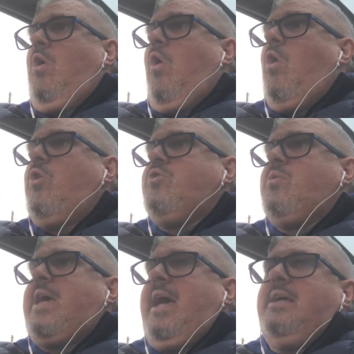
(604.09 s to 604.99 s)
or
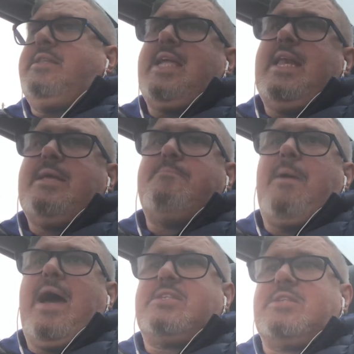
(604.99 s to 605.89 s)
you get Dele
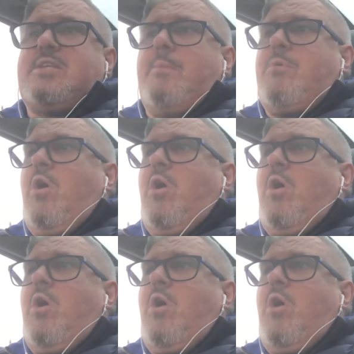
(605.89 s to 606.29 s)
back to some